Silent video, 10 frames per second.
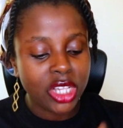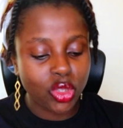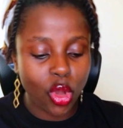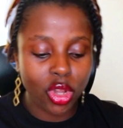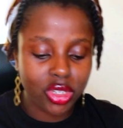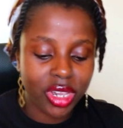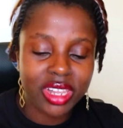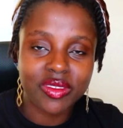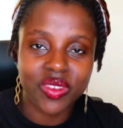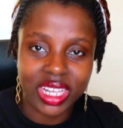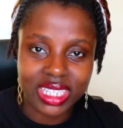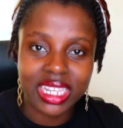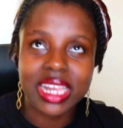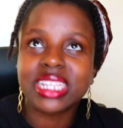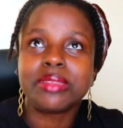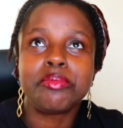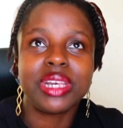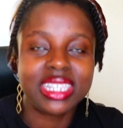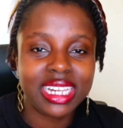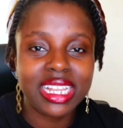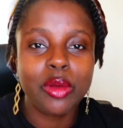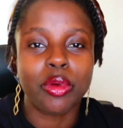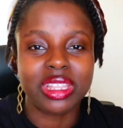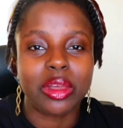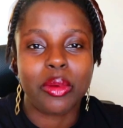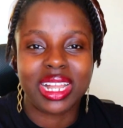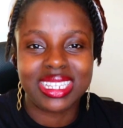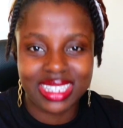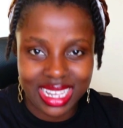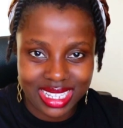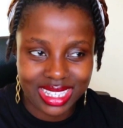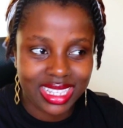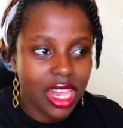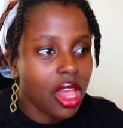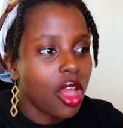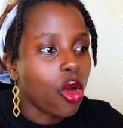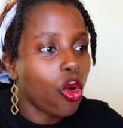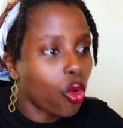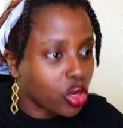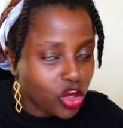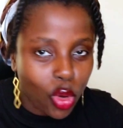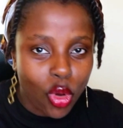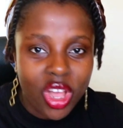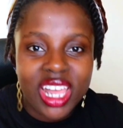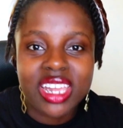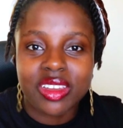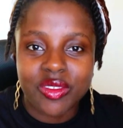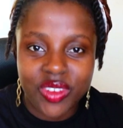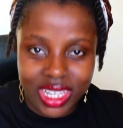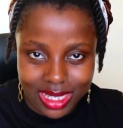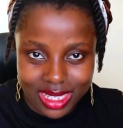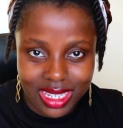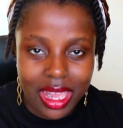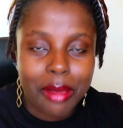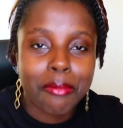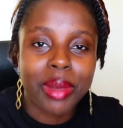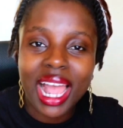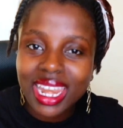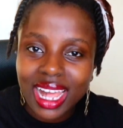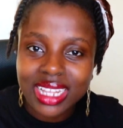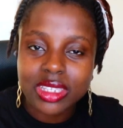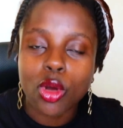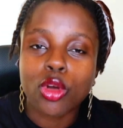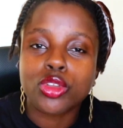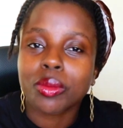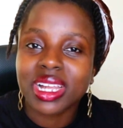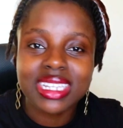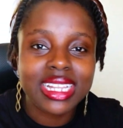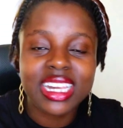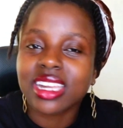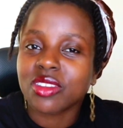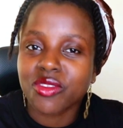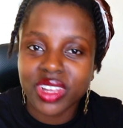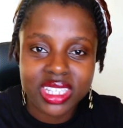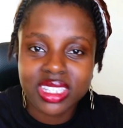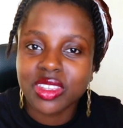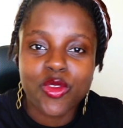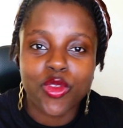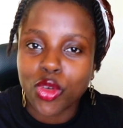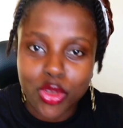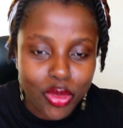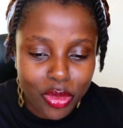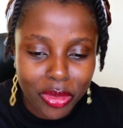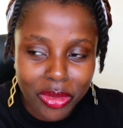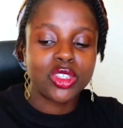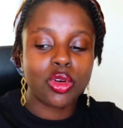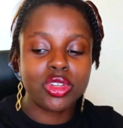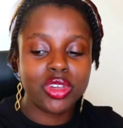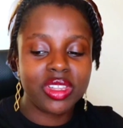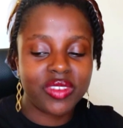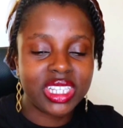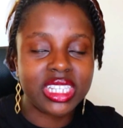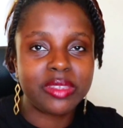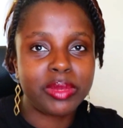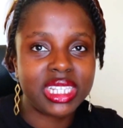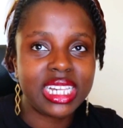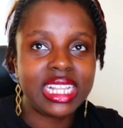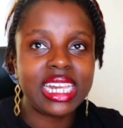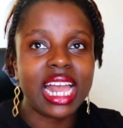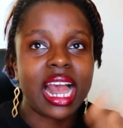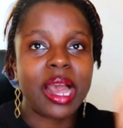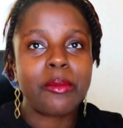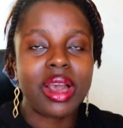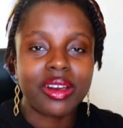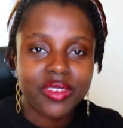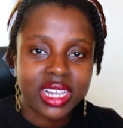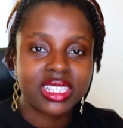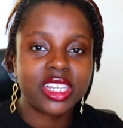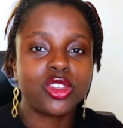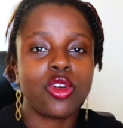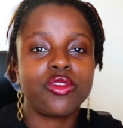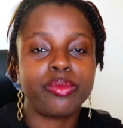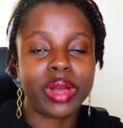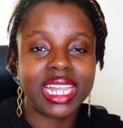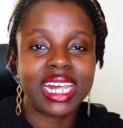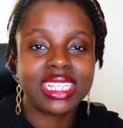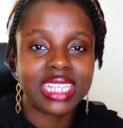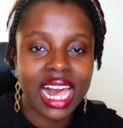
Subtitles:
So auto-invest is basically what the word says. Auto-invest. Binance automatically invests for you. So auto-invest is basically a facet of Binance